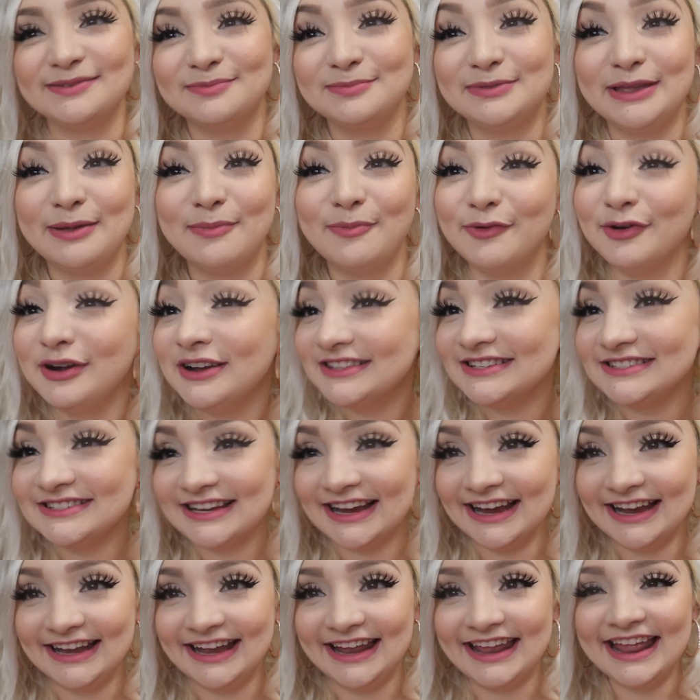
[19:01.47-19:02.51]
something more
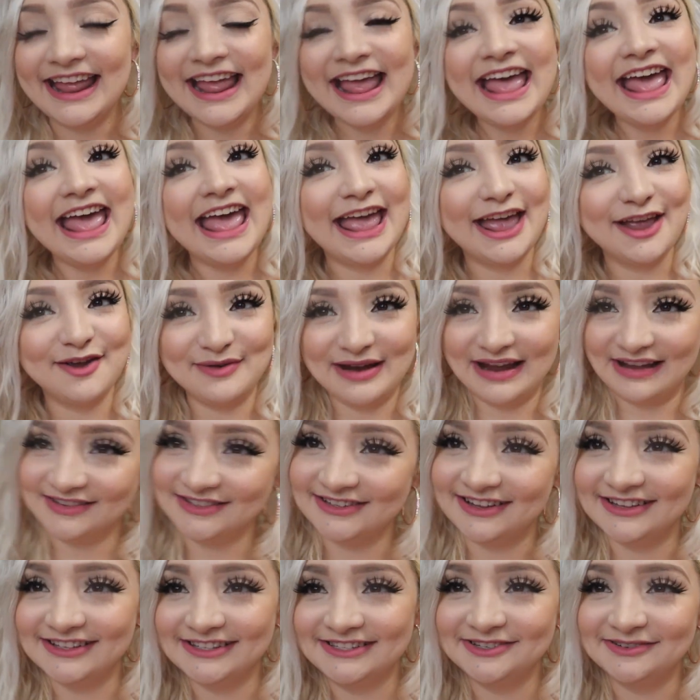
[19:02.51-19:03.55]
entertaining and grabs
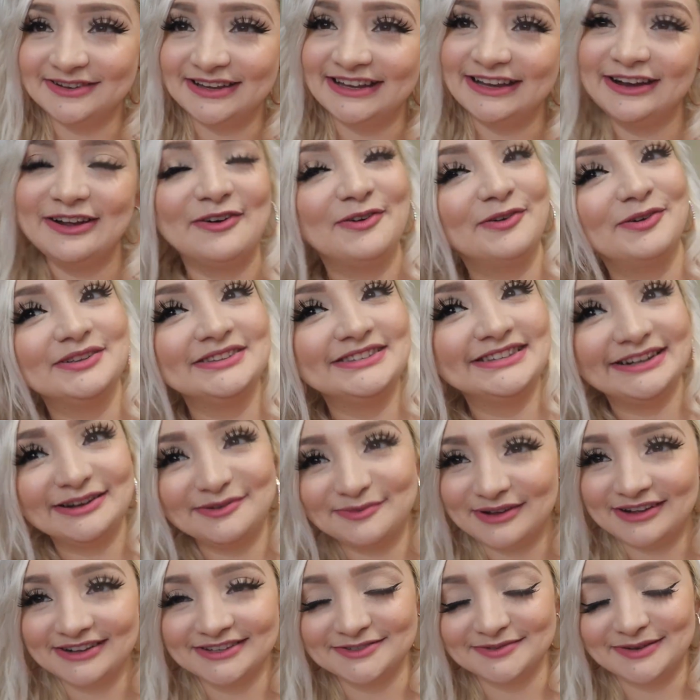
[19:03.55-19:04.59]
onto it and holds it
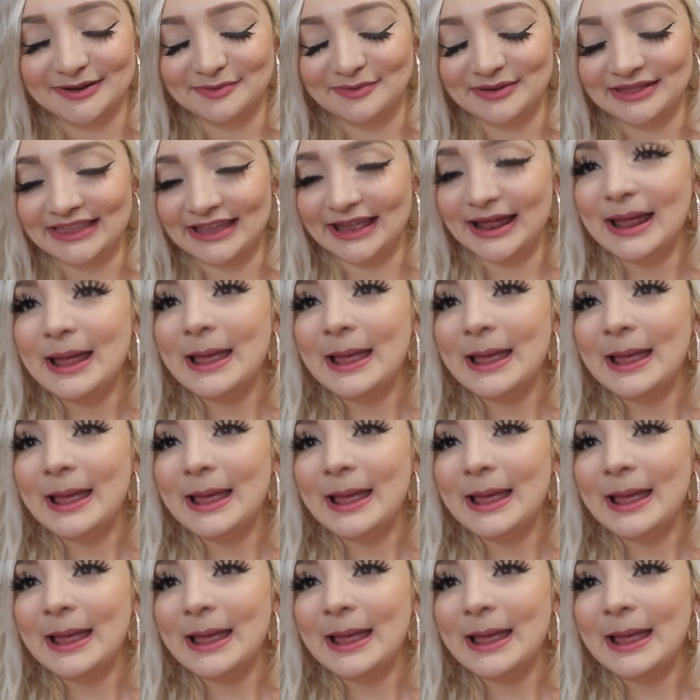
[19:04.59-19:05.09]
and walks around with it.